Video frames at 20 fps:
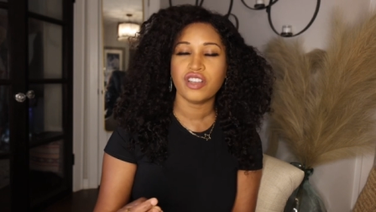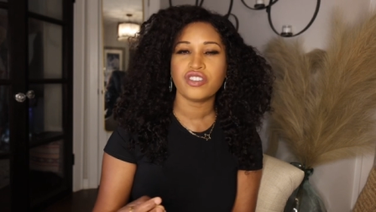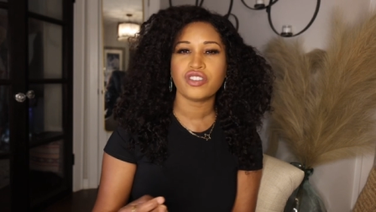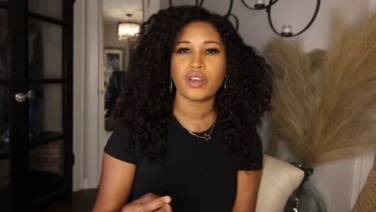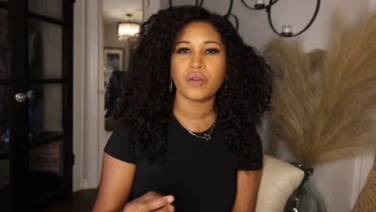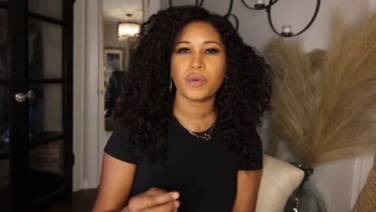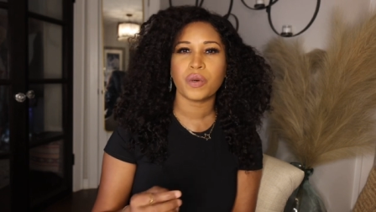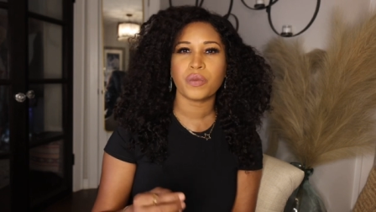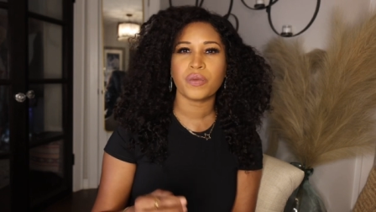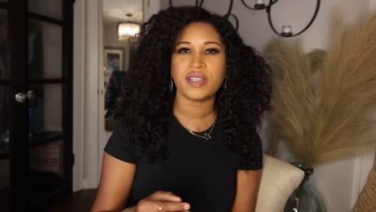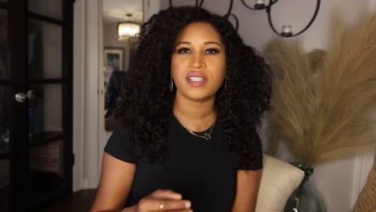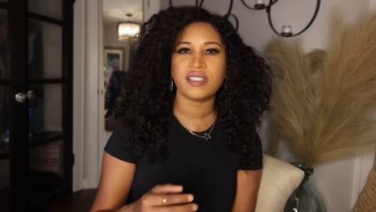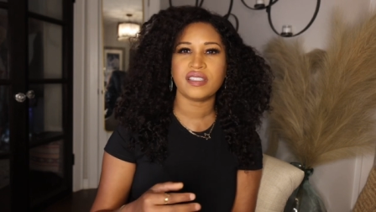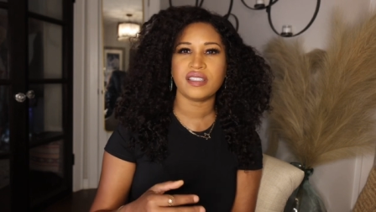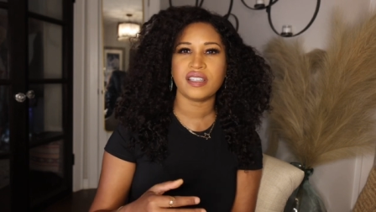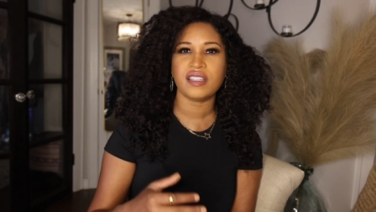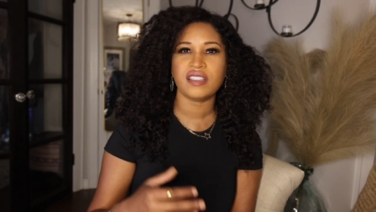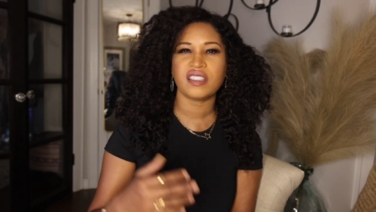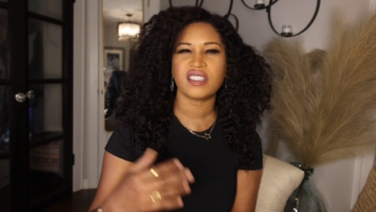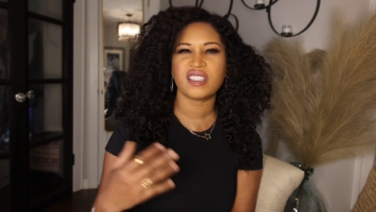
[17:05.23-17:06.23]
So when we
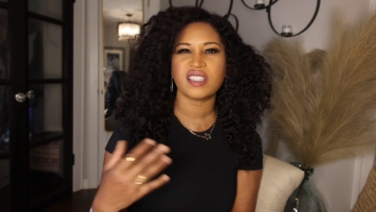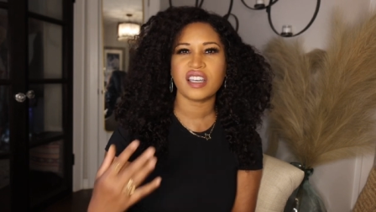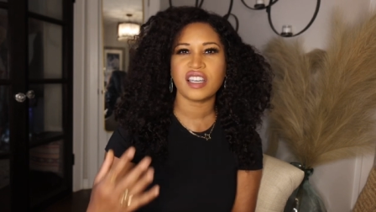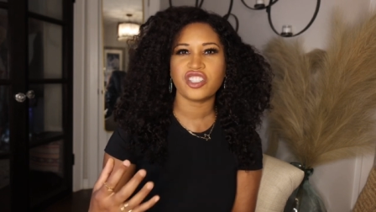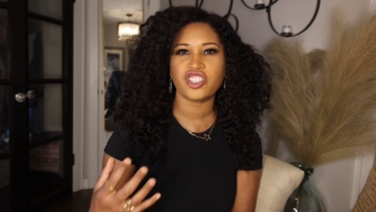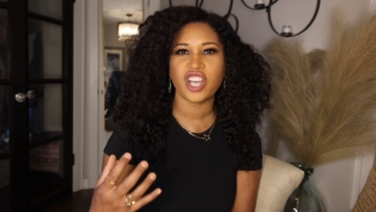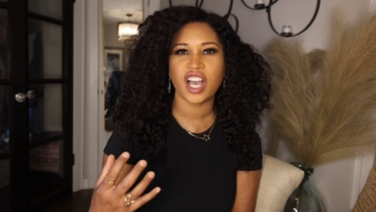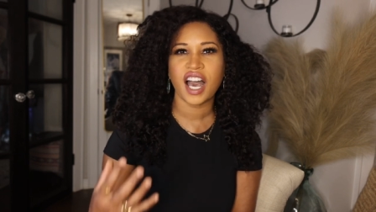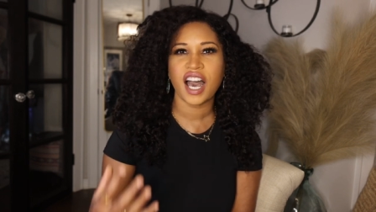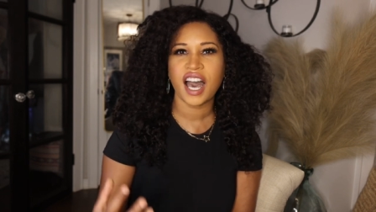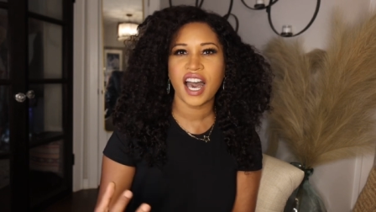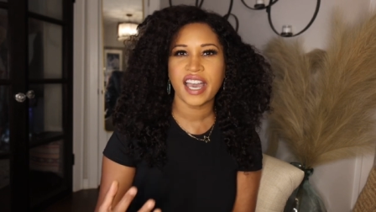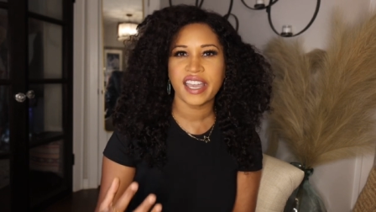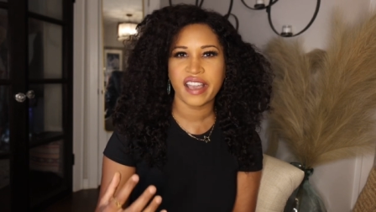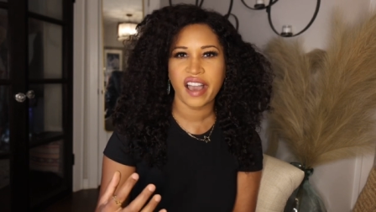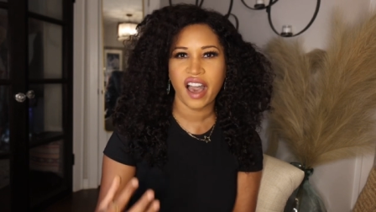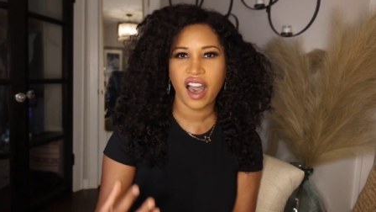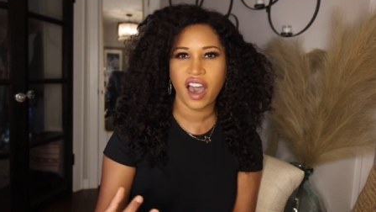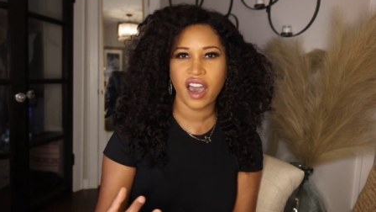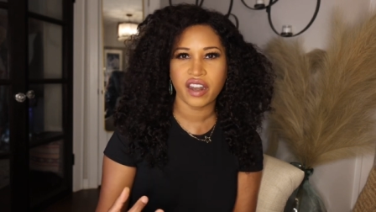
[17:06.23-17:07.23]
see such
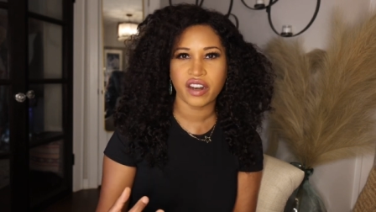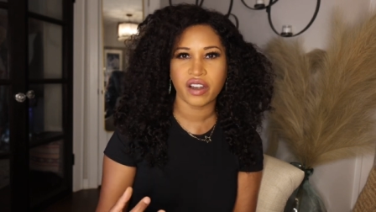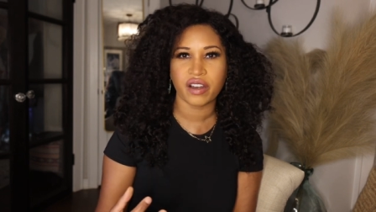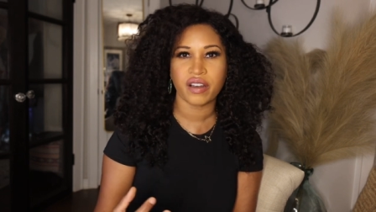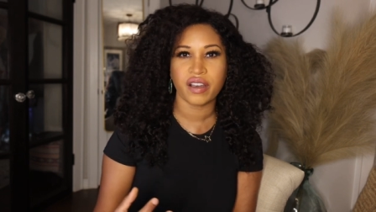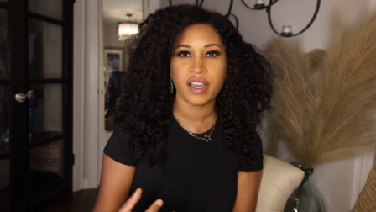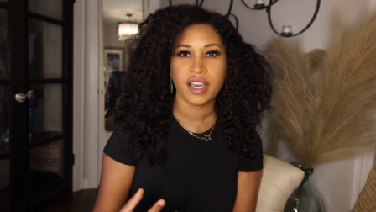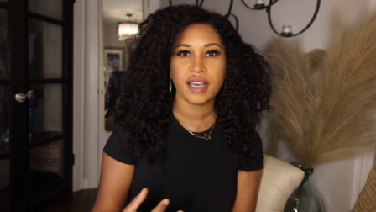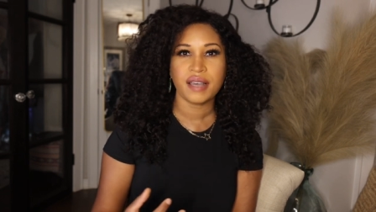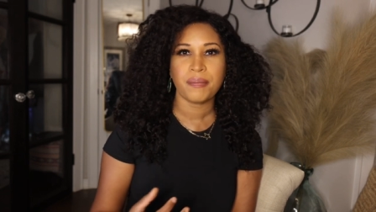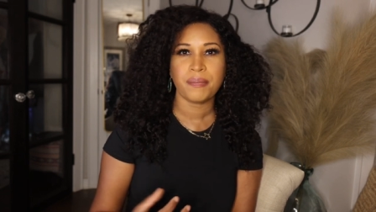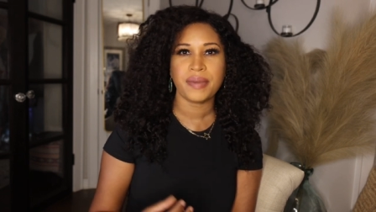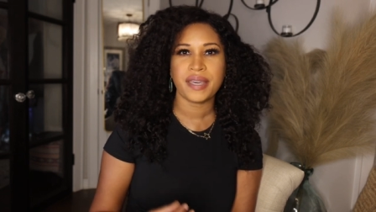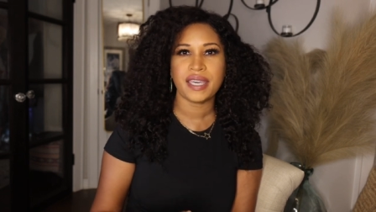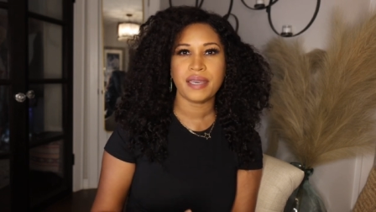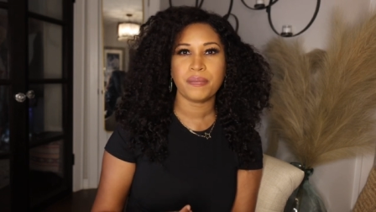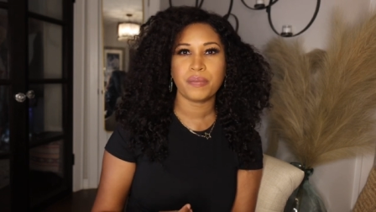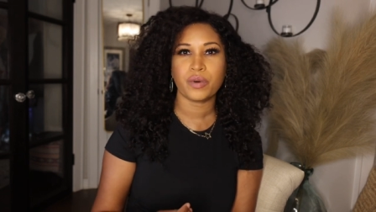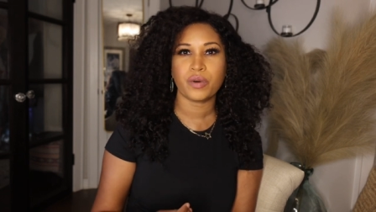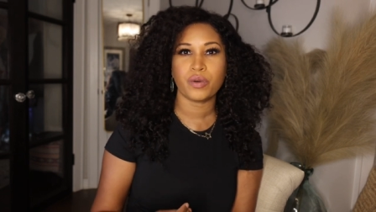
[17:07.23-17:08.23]
high honor
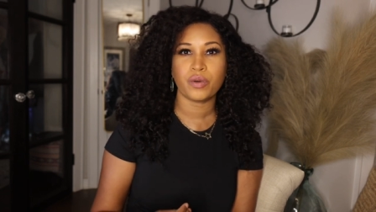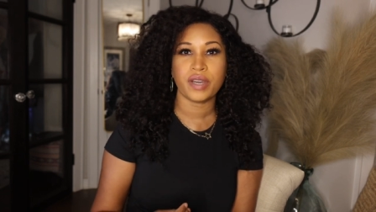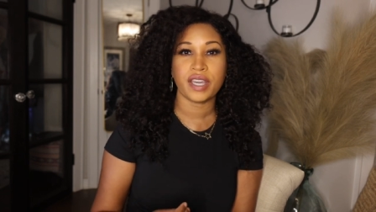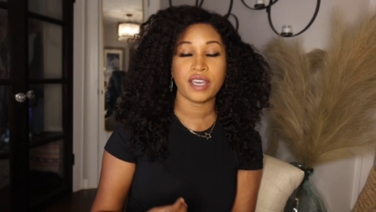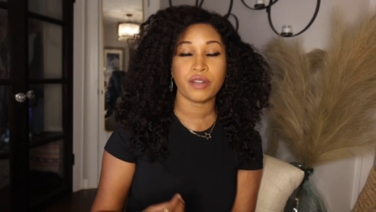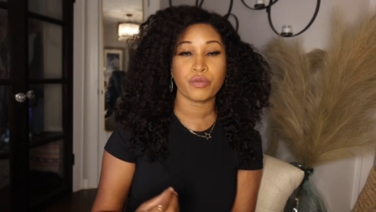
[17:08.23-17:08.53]
people,